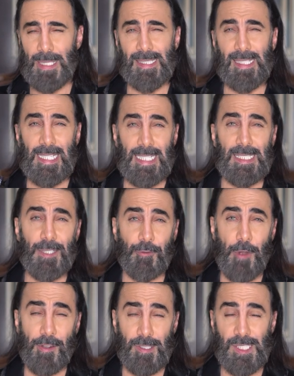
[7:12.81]
It's an easy
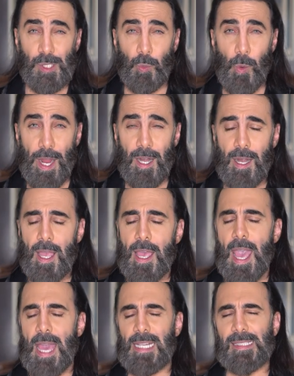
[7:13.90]
fragrance to wear
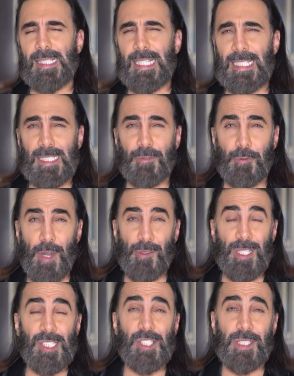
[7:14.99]
and it's an easy
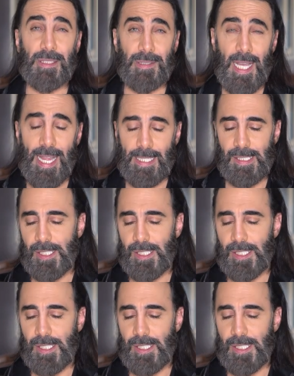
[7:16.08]
fragrance to like.